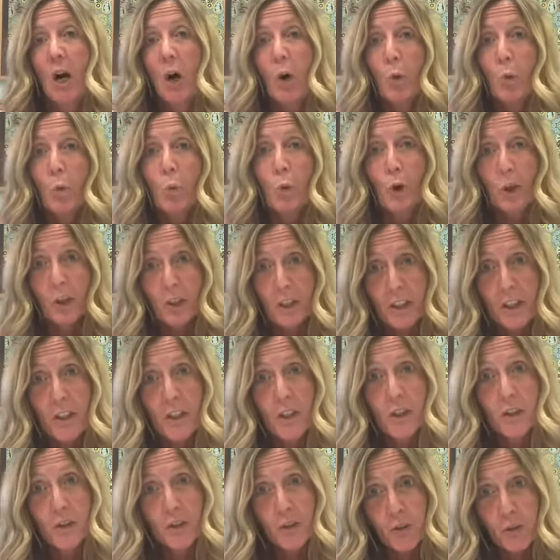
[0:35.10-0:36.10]
we're going
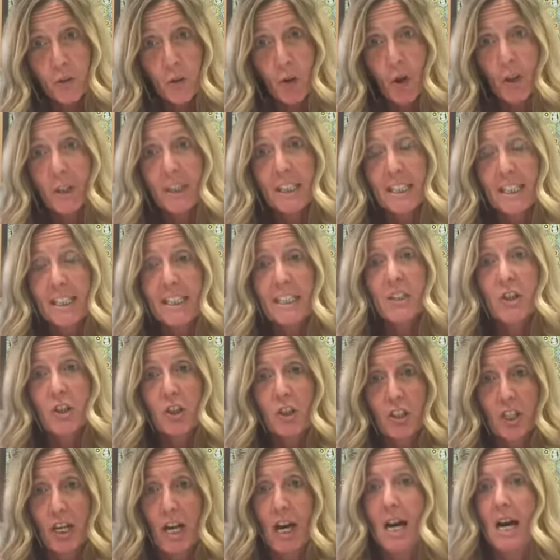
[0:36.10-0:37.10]
to start each
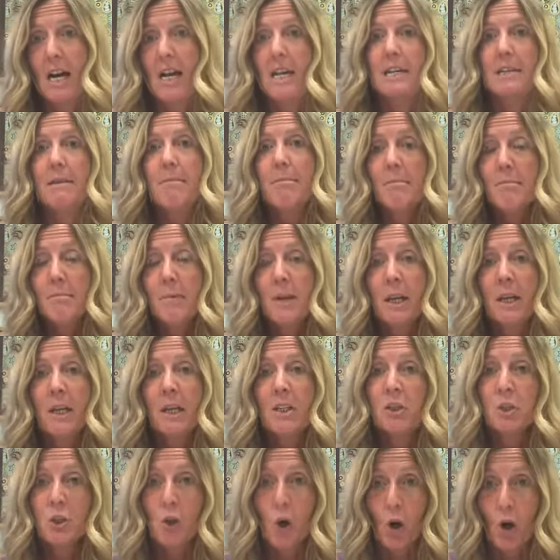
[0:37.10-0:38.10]
time
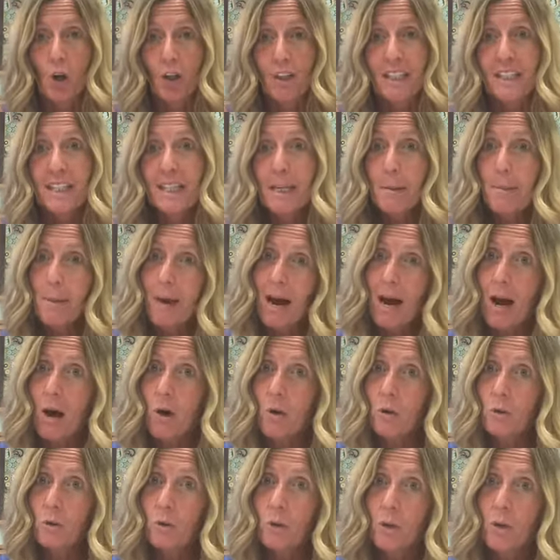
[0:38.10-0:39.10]
talking about
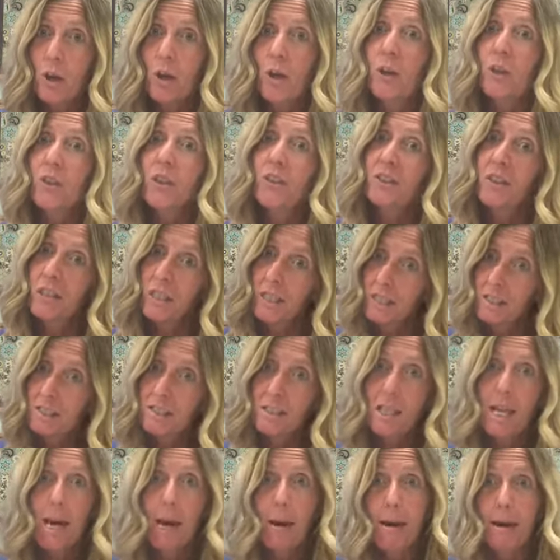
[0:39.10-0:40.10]
things
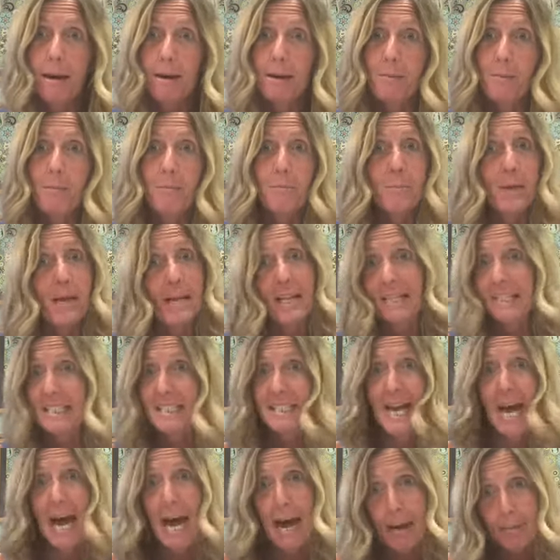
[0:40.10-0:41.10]
that make us
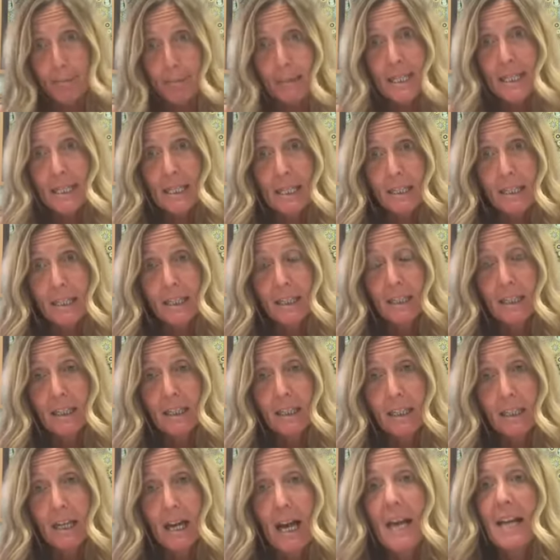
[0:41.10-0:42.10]
happy
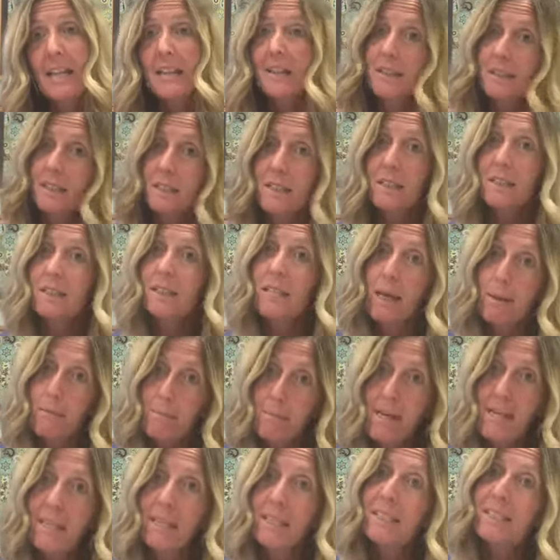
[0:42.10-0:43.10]
and things that
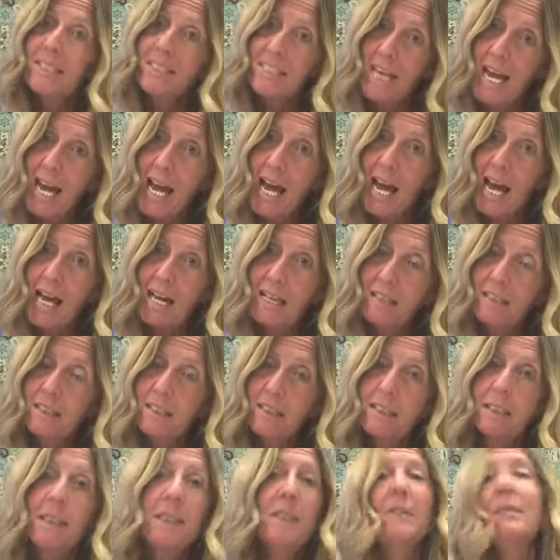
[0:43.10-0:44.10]
make us sad
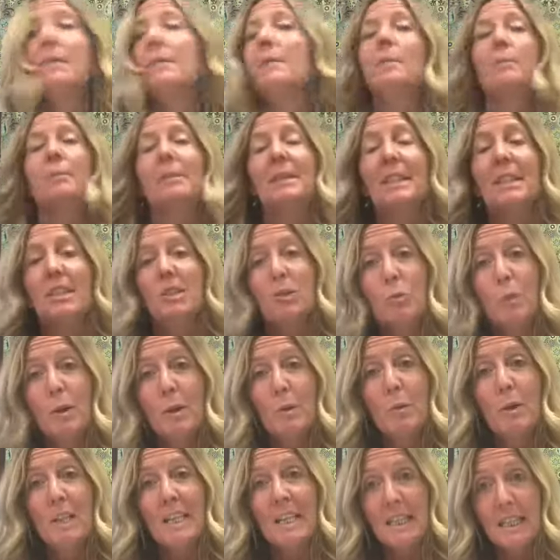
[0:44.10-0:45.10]
because we
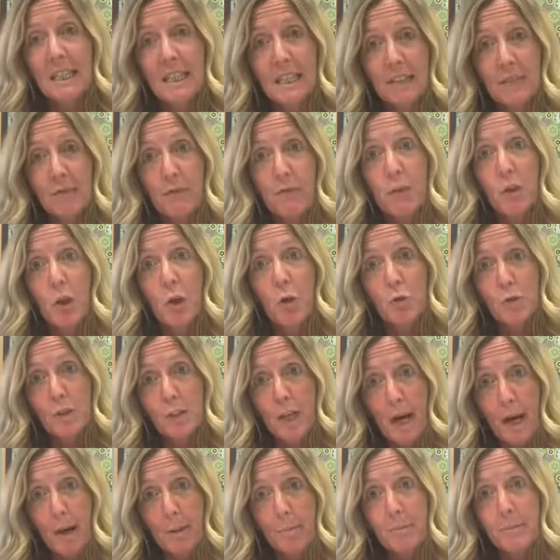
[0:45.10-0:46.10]
want to lift those
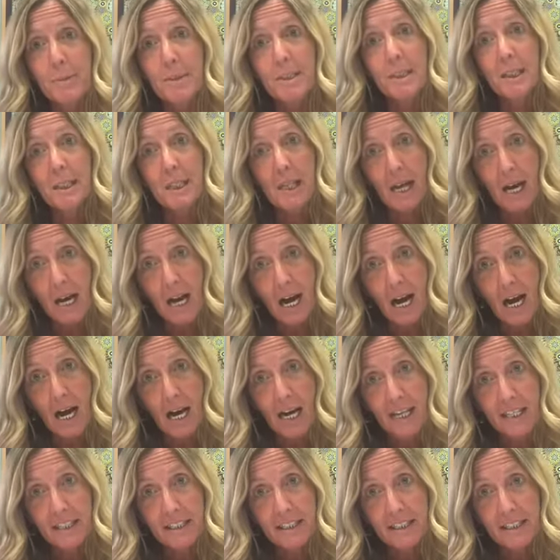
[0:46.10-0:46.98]
up to God.